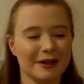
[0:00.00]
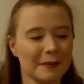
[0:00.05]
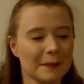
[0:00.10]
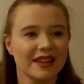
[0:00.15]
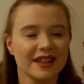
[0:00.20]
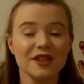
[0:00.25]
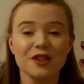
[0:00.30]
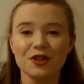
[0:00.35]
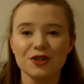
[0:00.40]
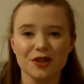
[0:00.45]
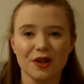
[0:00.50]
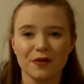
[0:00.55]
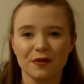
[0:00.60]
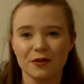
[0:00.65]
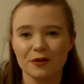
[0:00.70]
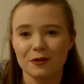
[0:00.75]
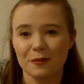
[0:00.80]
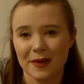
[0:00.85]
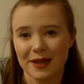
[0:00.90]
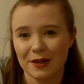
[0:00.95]
these
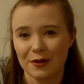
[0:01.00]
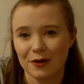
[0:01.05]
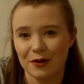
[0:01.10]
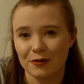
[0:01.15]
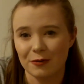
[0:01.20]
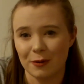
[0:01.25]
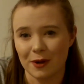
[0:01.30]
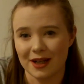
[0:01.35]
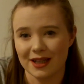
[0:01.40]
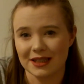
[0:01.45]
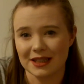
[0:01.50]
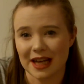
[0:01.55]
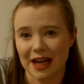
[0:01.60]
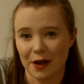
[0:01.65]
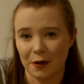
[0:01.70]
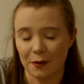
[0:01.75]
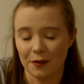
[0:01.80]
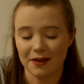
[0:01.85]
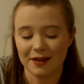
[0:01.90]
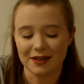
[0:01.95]
truffles may not have worked
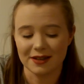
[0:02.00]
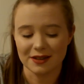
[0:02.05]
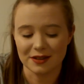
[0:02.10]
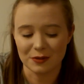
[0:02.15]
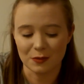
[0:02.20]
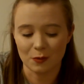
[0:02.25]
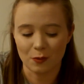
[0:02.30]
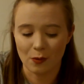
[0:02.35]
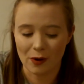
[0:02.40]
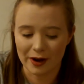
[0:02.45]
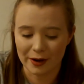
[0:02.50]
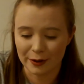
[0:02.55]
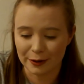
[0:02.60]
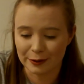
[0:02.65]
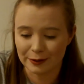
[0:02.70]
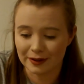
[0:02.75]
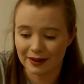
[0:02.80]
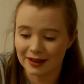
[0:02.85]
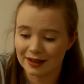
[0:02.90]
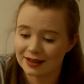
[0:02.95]
out as
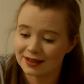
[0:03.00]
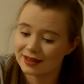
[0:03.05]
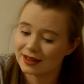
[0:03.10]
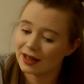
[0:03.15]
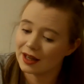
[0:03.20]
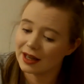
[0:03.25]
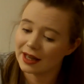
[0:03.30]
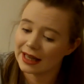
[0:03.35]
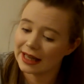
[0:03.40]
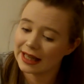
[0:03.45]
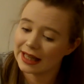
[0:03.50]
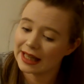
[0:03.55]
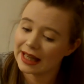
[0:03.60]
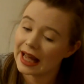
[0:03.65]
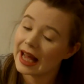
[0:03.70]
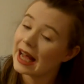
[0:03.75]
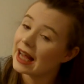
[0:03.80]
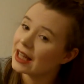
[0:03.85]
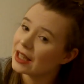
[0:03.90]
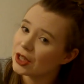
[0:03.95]
well as I
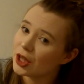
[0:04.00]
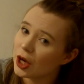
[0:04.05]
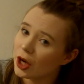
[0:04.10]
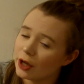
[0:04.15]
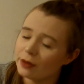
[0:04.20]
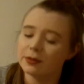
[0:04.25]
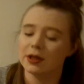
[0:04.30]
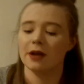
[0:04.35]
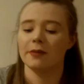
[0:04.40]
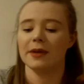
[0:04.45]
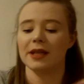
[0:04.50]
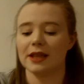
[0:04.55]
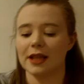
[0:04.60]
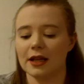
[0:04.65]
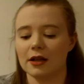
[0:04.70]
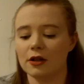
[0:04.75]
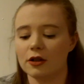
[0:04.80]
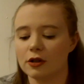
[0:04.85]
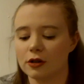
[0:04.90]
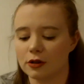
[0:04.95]
had hoped. I mean, they look